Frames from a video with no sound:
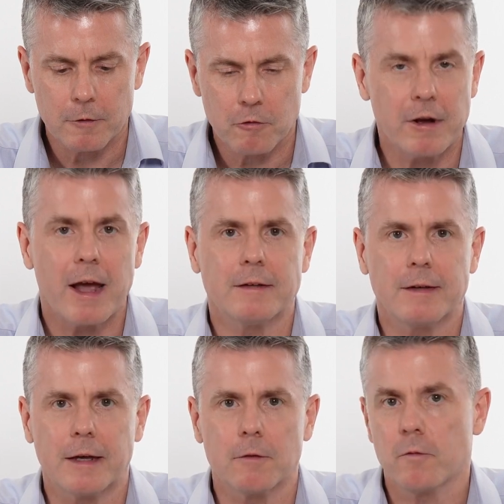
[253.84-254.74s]

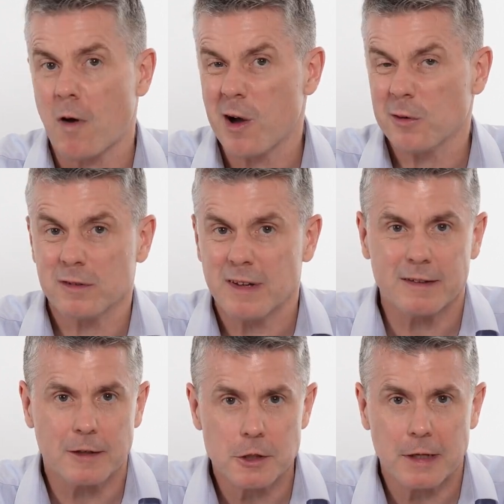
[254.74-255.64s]
creating files
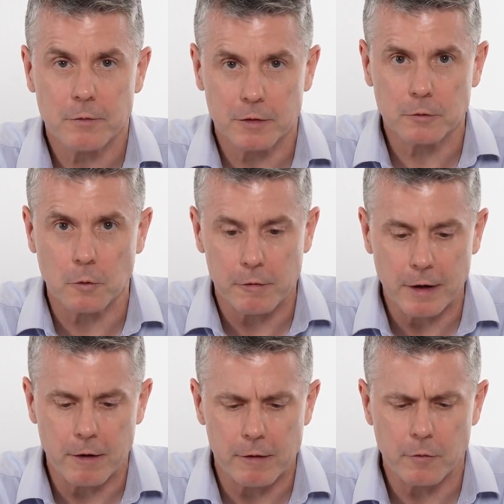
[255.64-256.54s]
essentially for
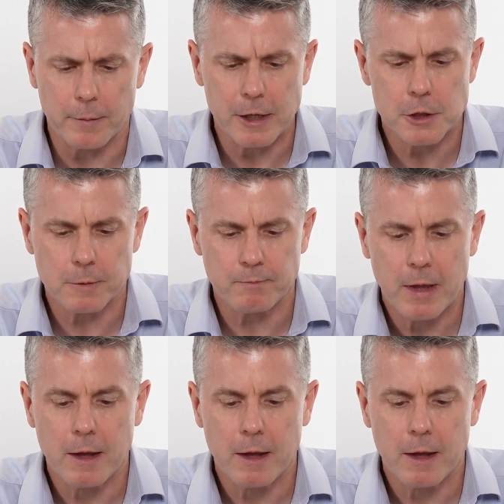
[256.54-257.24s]
storing our information.